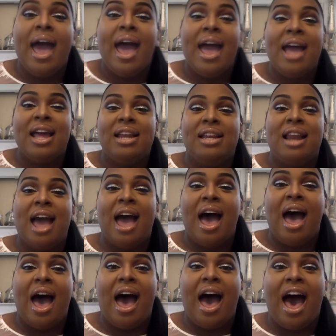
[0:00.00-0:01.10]
And
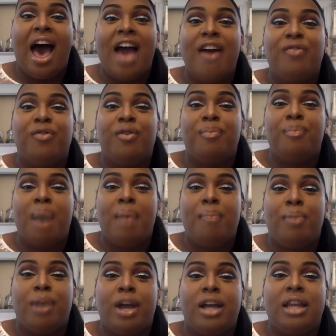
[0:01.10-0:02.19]
I
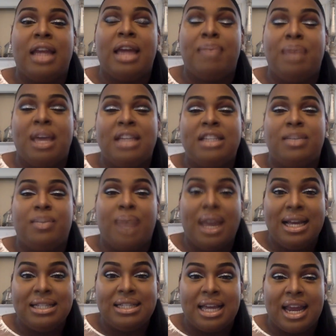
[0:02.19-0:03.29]
remember, like, because the way
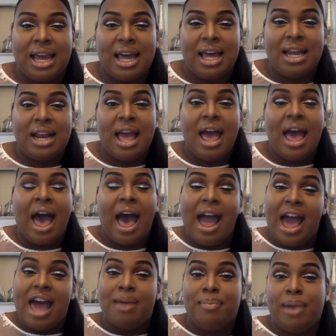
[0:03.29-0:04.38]
he did it, I
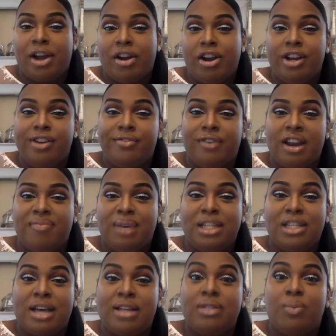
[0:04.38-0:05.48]
had a mirror in front of me,
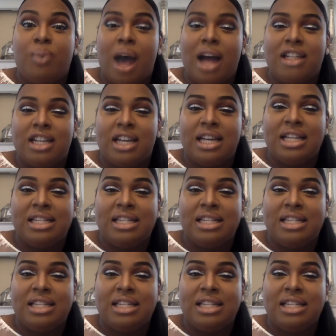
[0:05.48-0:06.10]
so I was watching his